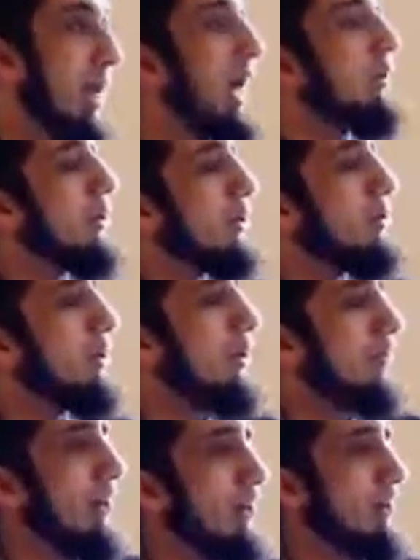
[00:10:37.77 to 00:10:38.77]
How does he
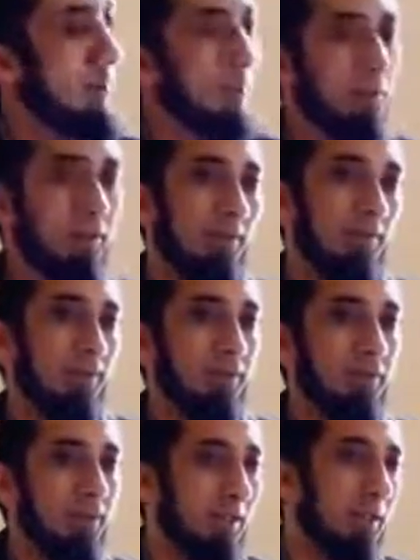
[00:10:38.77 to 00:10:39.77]
purify the people?
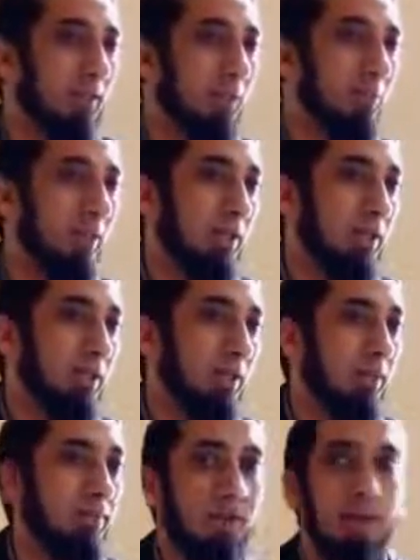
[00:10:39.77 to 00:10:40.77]
Sallallahu alayhi
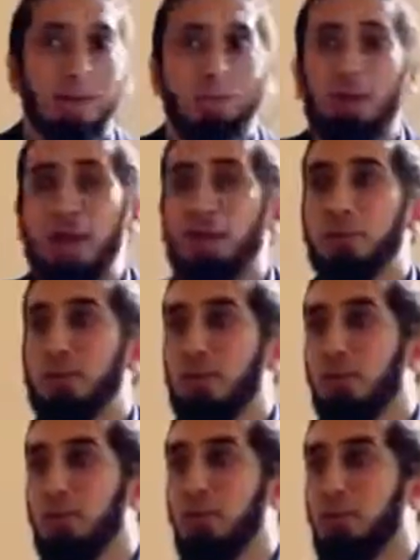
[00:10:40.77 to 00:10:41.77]
wa sallam. By
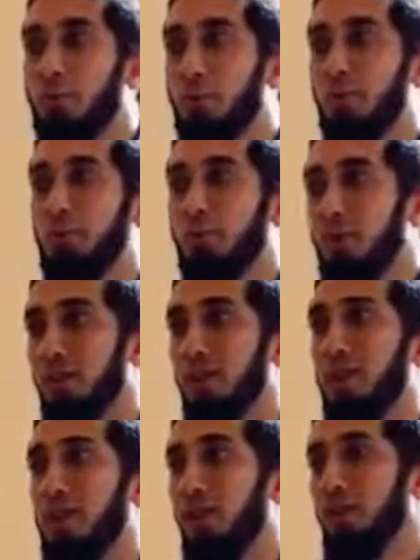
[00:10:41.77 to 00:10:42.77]
reading the word of
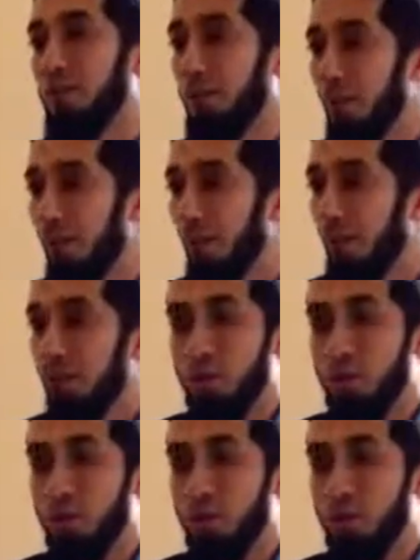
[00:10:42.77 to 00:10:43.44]
Allah onto them.